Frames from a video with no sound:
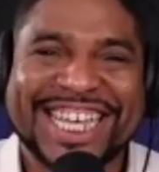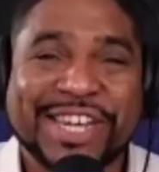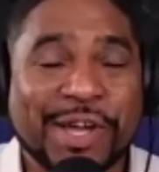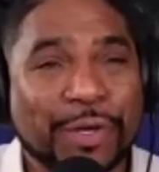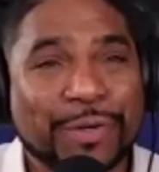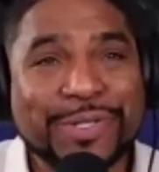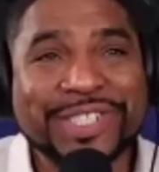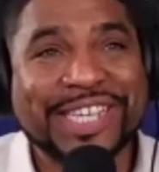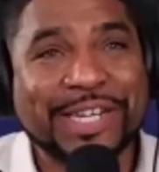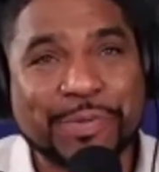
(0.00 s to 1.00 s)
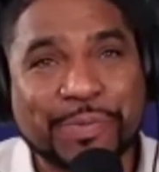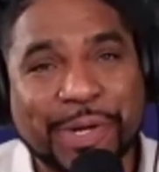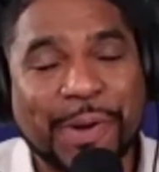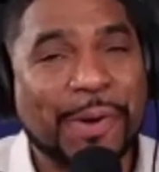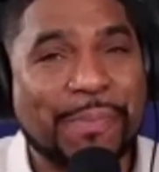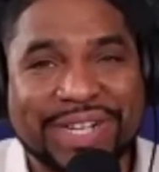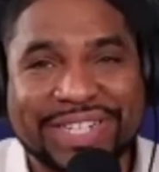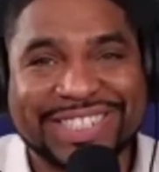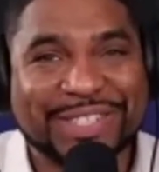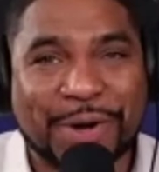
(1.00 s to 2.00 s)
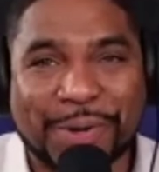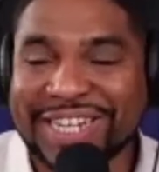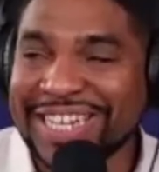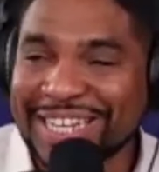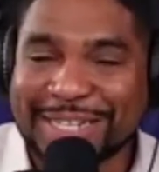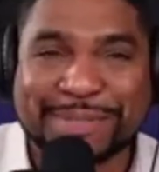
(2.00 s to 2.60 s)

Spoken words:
no, you just hit us with a whole bunch of golden nuggets.